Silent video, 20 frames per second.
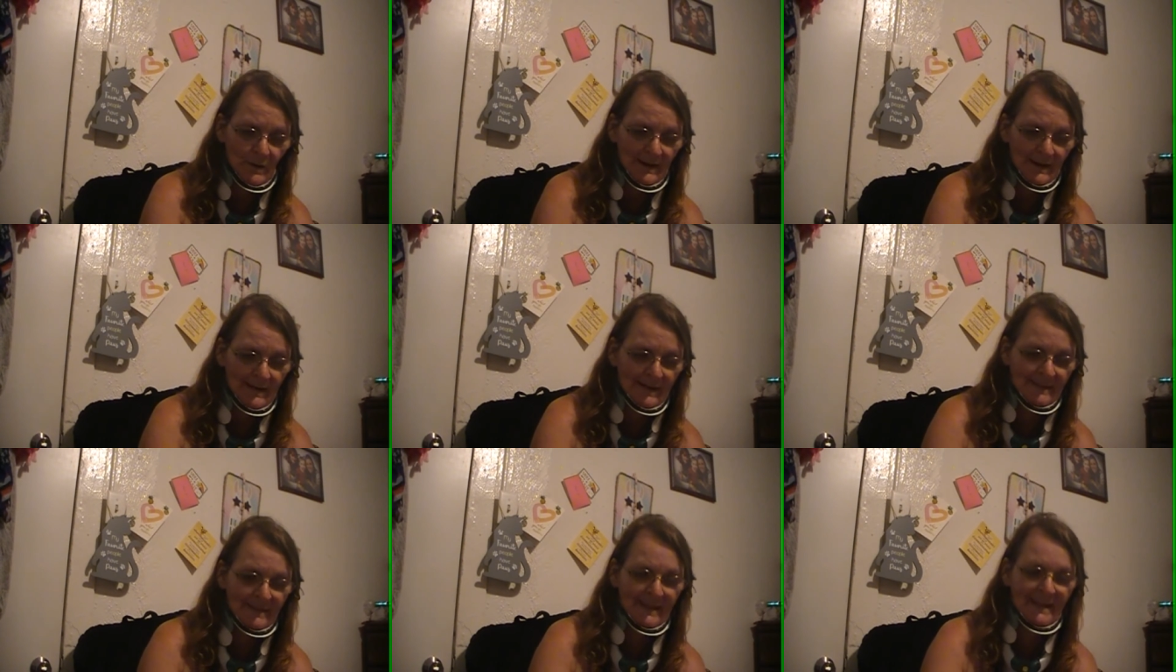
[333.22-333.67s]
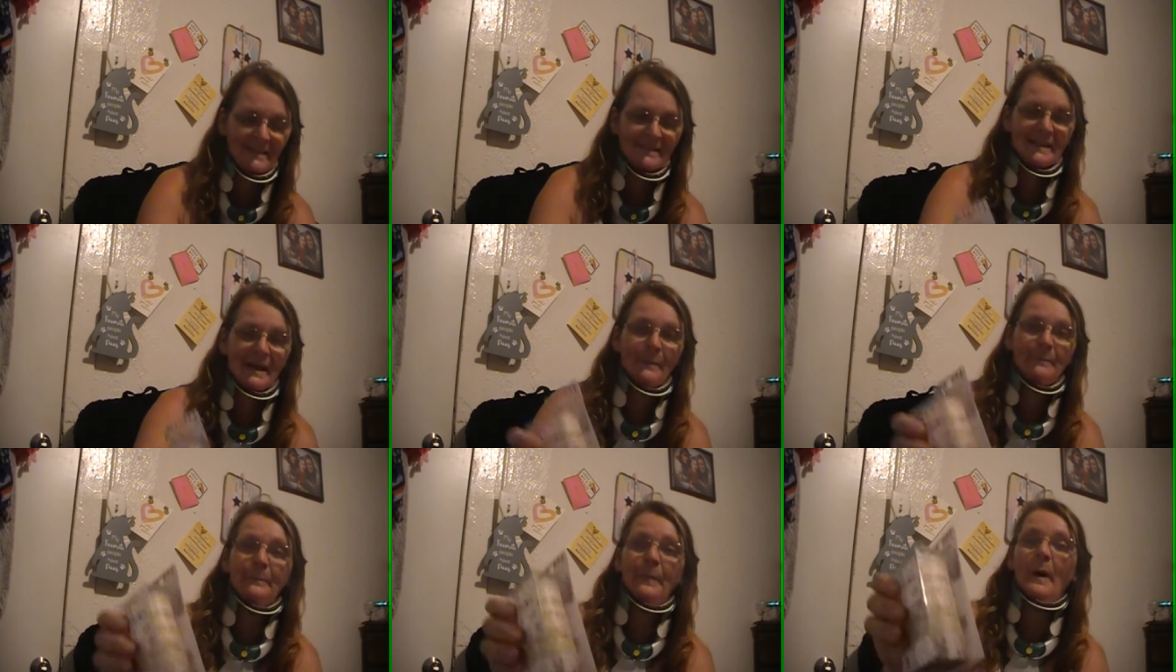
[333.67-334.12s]
I think
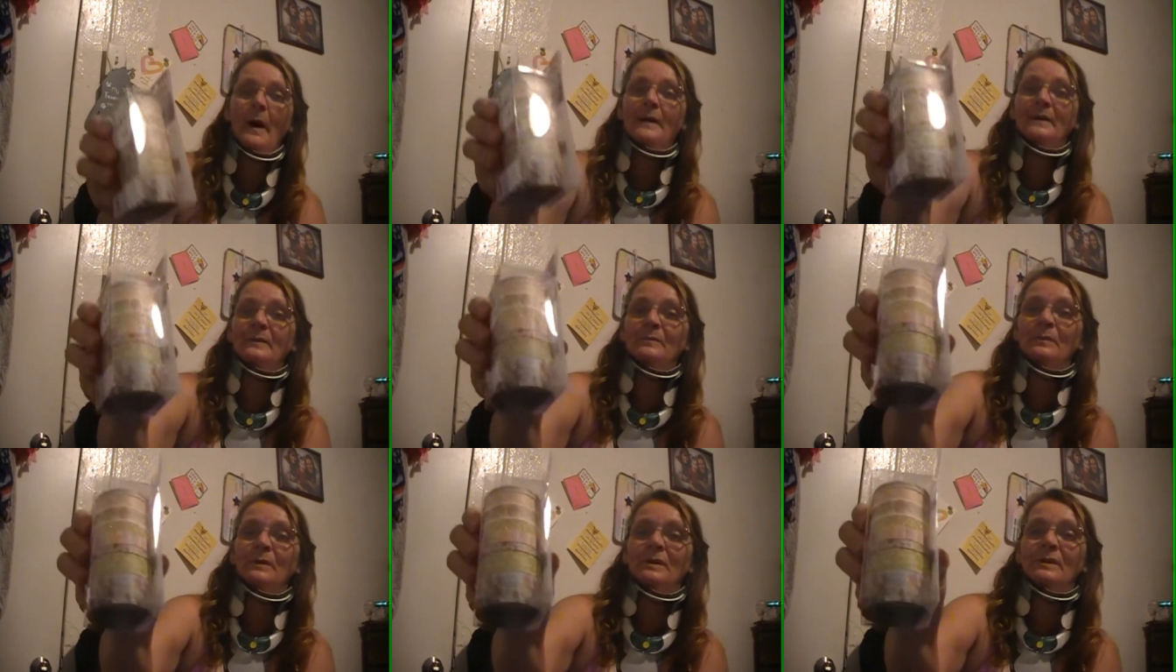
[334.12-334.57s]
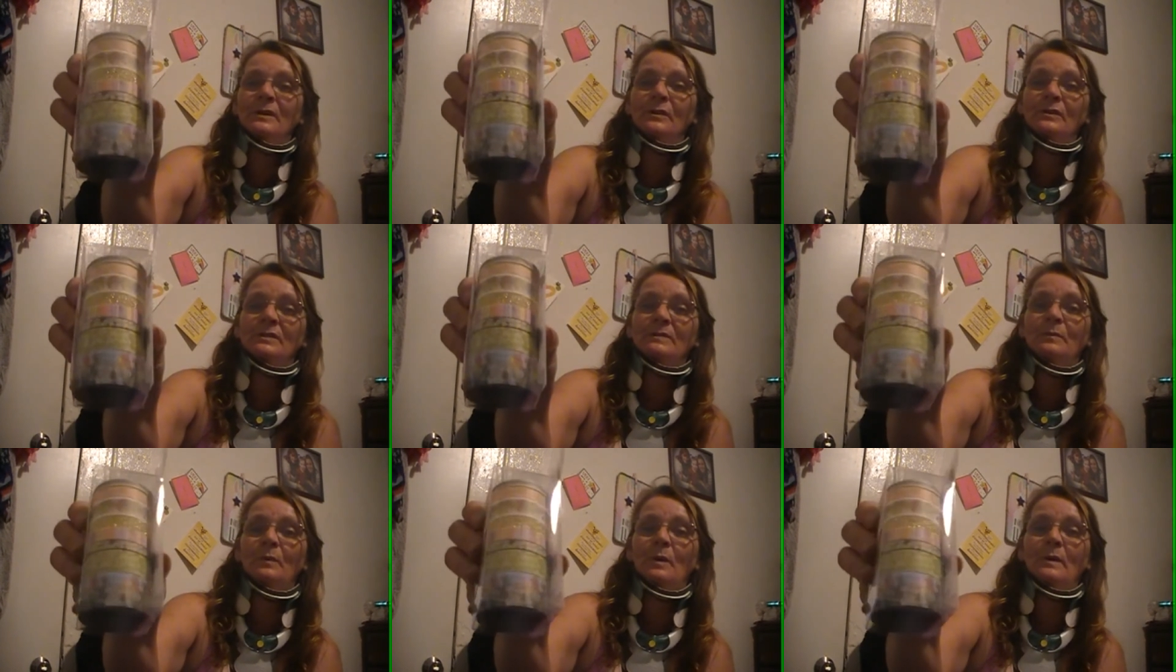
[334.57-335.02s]
that bottom one
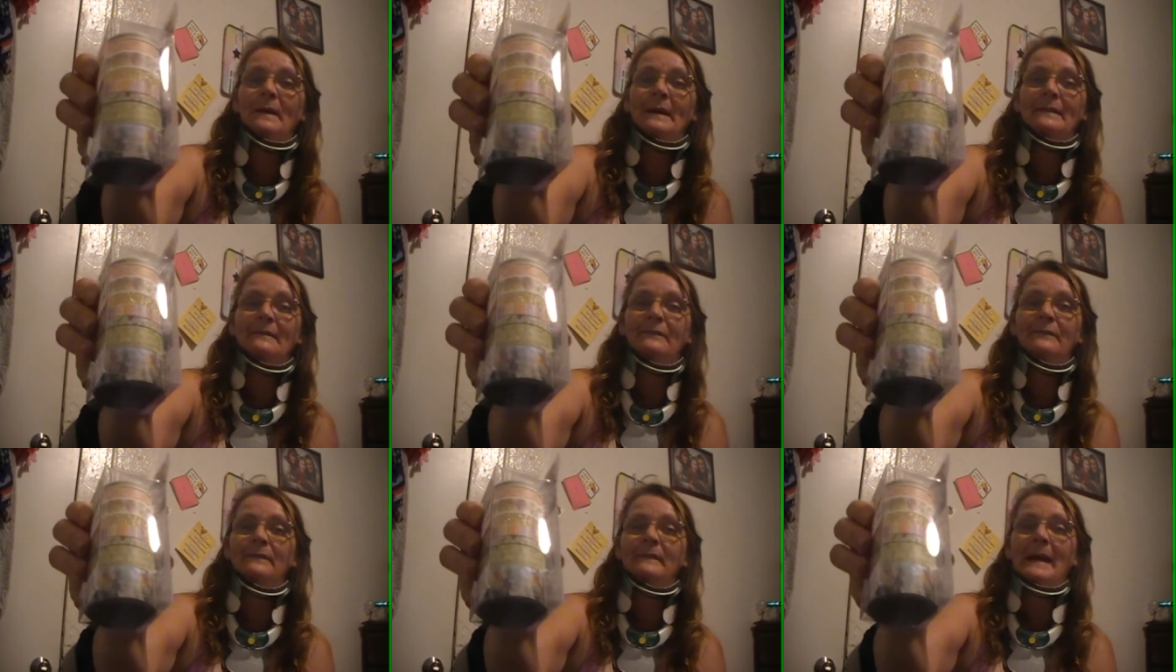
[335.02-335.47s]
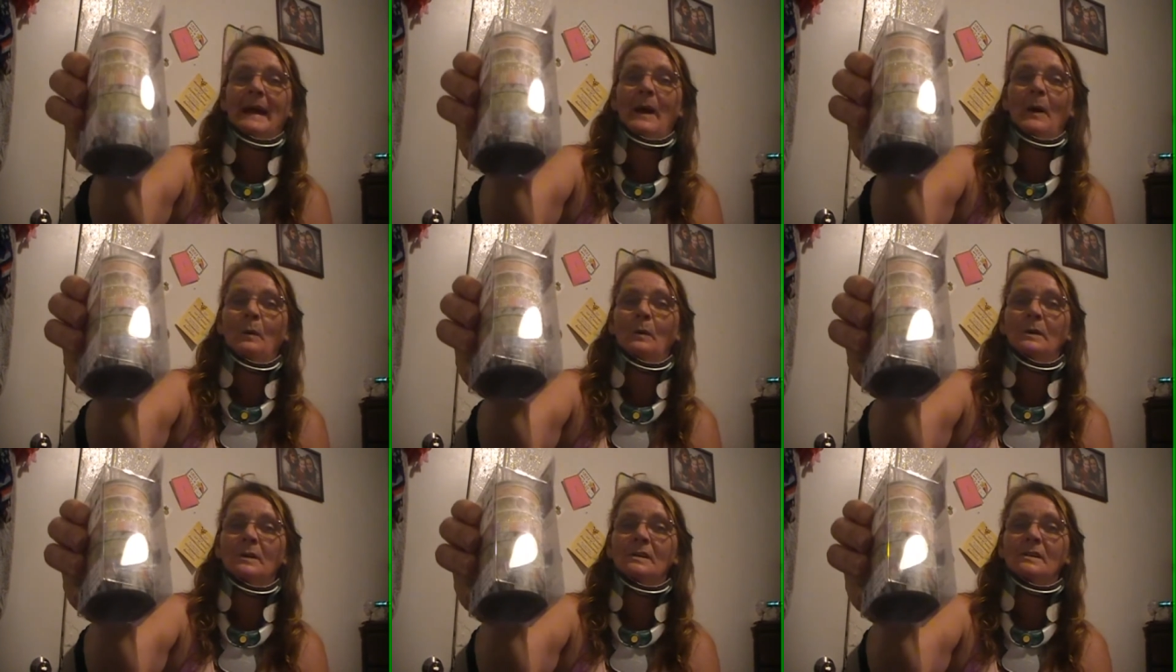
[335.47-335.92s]
looks more like
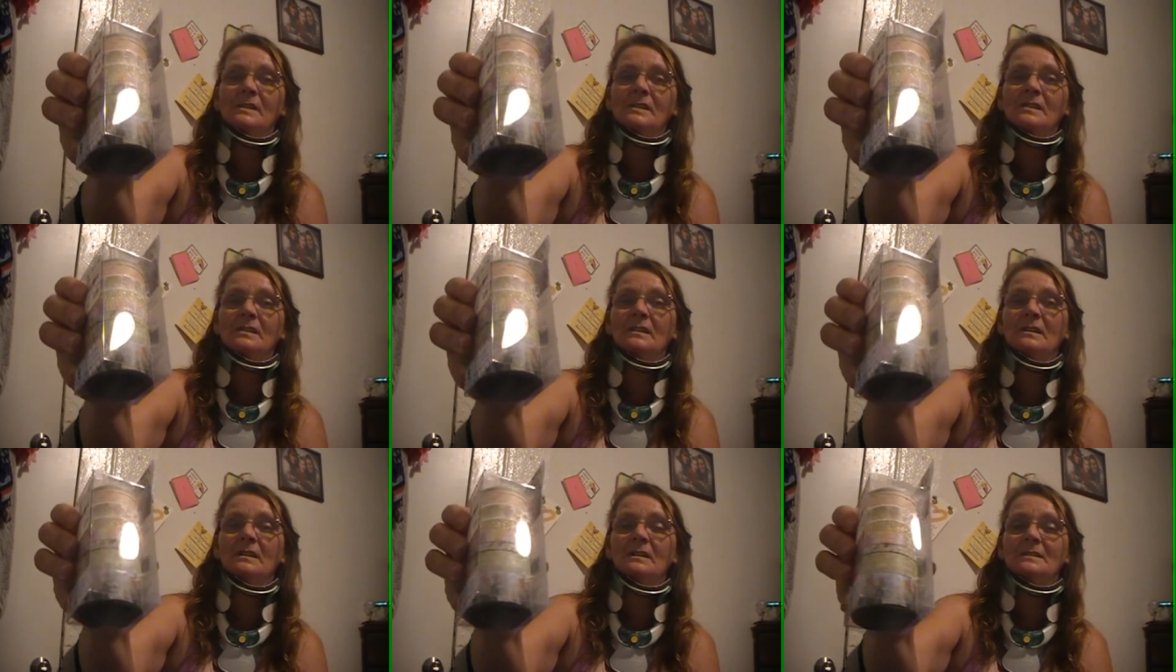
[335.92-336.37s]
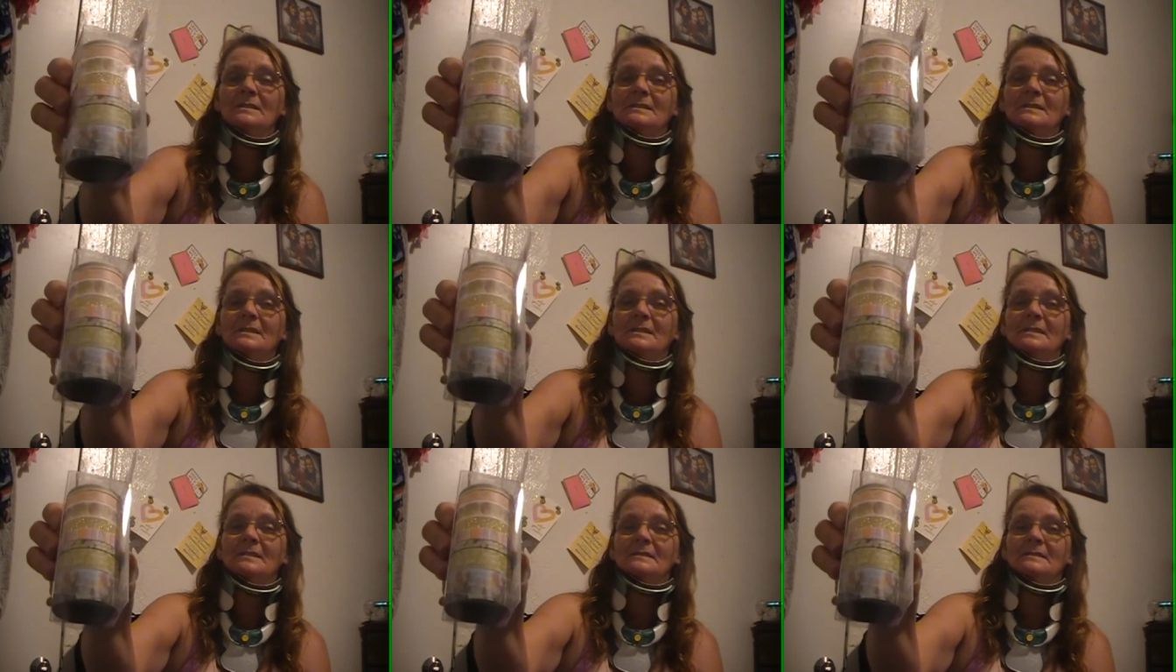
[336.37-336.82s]
flowers,
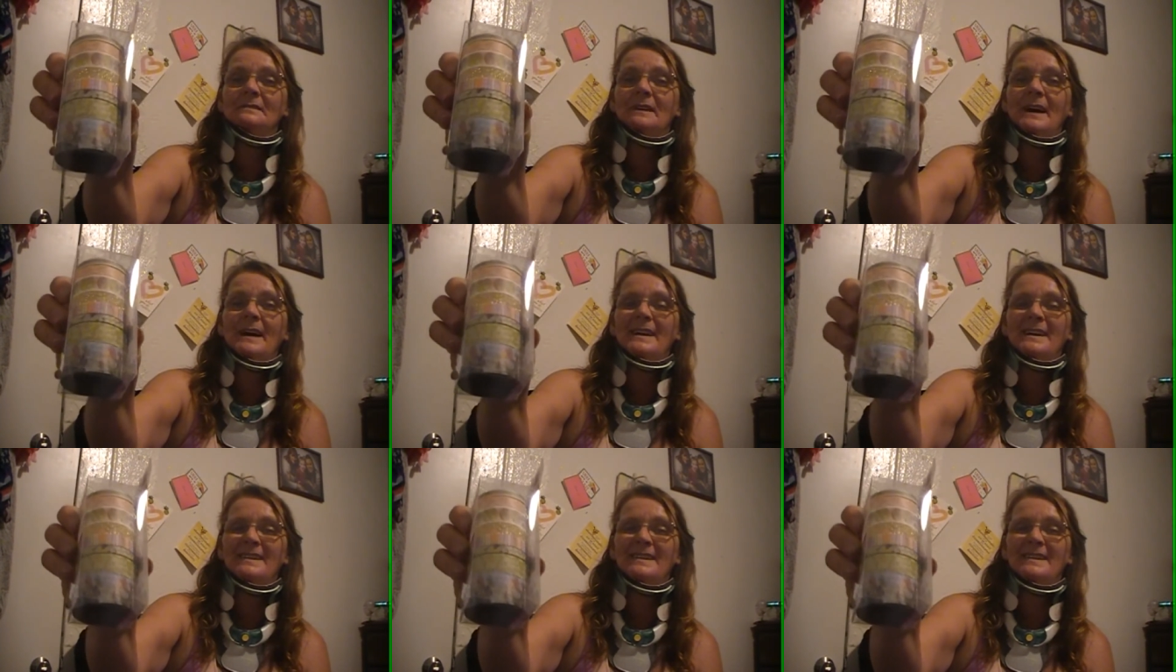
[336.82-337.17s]
right?